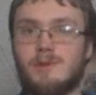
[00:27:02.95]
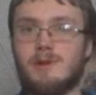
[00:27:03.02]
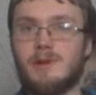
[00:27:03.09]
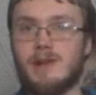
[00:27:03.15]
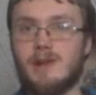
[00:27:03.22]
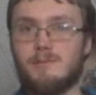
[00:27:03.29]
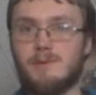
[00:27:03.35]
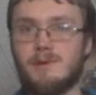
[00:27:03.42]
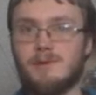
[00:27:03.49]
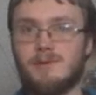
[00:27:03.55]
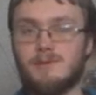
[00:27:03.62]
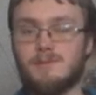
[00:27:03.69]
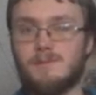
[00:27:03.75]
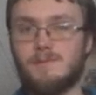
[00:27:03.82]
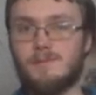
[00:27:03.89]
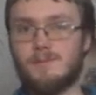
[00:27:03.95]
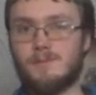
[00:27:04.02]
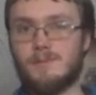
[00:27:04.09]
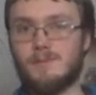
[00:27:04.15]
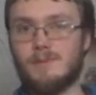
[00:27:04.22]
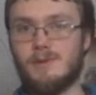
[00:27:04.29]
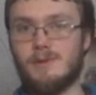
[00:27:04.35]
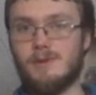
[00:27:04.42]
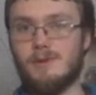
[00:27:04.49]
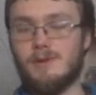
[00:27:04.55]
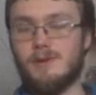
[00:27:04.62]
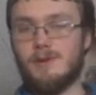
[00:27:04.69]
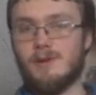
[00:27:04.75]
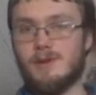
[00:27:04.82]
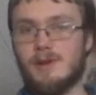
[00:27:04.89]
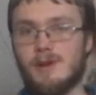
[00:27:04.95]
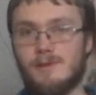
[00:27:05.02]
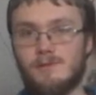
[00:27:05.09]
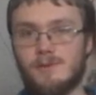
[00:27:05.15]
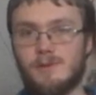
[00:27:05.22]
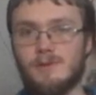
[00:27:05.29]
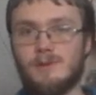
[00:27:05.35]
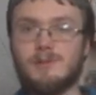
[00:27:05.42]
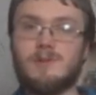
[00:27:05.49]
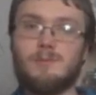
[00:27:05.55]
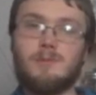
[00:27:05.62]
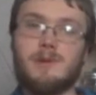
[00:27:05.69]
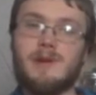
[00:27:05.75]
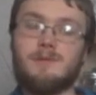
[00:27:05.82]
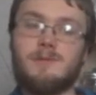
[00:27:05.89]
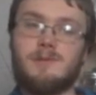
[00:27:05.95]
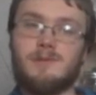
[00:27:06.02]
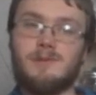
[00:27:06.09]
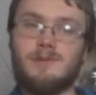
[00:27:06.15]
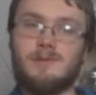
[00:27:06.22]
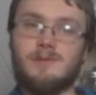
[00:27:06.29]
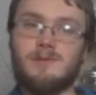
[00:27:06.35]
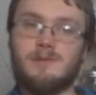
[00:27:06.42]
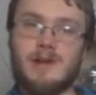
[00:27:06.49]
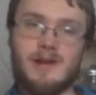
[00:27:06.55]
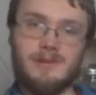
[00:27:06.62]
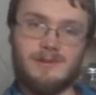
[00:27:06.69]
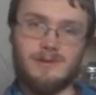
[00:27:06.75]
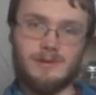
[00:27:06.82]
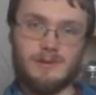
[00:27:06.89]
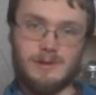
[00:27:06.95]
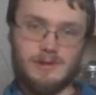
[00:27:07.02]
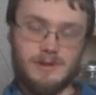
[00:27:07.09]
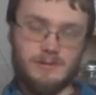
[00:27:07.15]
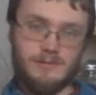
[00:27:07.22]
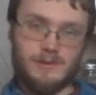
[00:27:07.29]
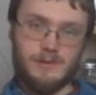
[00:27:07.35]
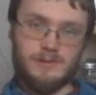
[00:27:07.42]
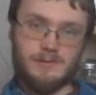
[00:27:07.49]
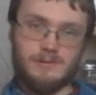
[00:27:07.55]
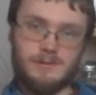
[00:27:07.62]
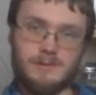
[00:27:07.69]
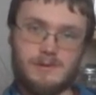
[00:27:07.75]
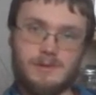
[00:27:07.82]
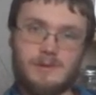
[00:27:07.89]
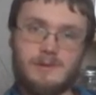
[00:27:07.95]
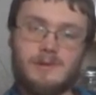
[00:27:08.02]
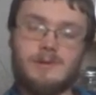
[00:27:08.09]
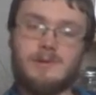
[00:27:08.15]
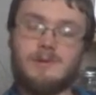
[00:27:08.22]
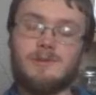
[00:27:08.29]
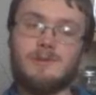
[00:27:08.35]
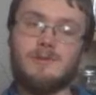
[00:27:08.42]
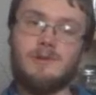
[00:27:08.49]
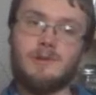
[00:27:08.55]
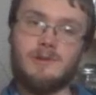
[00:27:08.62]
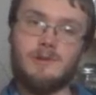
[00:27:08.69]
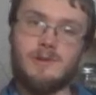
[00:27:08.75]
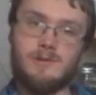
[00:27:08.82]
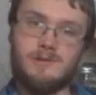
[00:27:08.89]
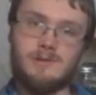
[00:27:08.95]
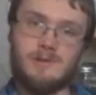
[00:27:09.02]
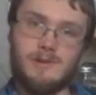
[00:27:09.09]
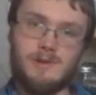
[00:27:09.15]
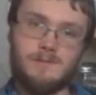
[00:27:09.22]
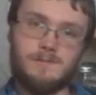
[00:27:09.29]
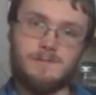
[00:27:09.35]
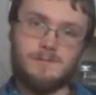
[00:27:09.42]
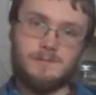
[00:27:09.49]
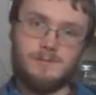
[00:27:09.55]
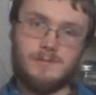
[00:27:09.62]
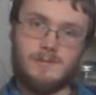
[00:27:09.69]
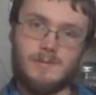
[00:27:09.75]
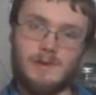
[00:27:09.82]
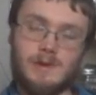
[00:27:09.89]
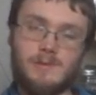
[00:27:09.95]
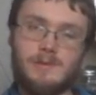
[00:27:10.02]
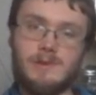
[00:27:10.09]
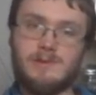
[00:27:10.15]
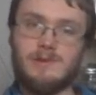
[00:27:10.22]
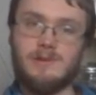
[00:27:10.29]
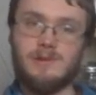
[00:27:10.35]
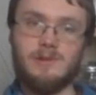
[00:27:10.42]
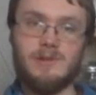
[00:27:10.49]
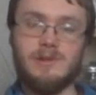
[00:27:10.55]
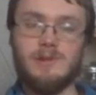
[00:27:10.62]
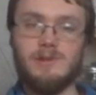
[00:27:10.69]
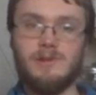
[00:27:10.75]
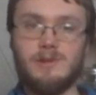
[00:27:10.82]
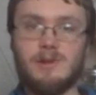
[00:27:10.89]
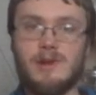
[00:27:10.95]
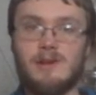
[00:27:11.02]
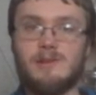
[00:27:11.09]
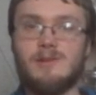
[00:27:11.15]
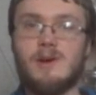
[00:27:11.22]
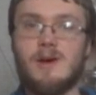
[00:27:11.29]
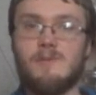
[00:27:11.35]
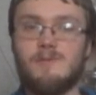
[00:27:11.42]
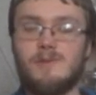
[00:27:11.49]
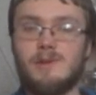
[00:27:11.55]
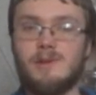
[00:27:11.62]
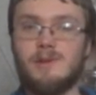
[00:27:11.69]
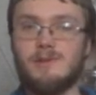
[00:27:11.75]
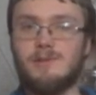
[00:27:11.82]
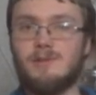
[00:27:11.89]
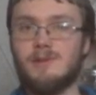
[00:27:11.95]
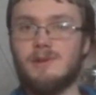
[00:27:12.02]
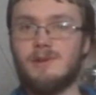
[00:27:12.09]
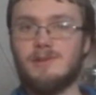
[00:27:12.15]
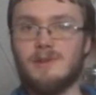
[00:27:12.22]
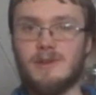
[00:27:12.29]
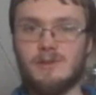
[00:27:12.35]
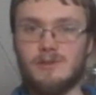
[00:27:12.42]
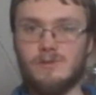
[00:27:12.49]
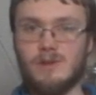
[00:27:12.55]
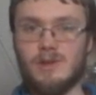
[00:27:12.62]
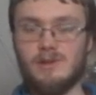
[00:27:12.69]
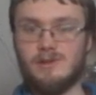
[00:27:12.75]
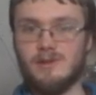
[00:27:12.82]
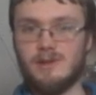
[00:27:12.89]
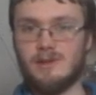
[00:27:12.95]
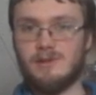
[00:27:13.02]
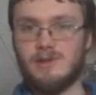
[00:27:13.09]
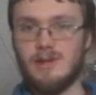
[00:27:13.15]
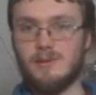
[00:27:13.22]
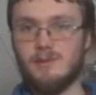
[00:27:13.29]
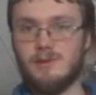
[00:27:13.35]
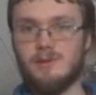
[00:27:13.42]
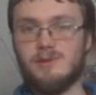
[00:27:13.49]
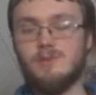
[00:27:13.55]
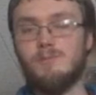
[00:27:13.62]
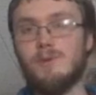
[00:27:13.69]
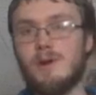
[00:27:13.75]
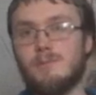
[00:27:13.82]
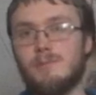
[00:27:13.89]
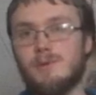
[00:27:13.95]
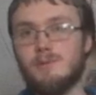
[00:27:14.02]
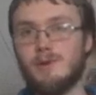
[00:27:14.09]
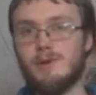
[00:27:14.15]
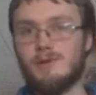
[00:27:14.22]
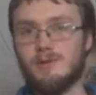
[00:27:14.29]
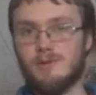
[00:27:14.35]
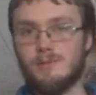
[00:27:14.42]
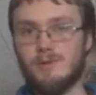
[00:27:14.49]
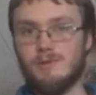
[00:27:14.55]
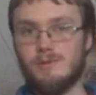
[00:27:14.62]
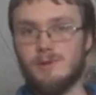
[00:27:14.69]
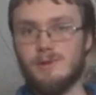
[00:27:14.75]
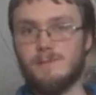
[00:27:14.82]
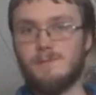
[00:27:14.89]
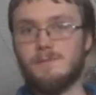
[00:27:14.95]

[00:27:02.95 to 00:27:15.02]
their neighbors. If you notice a plant which is drastically different, look closely. If it's diseased or has obvious excessive insect damage, you probably want to remove it.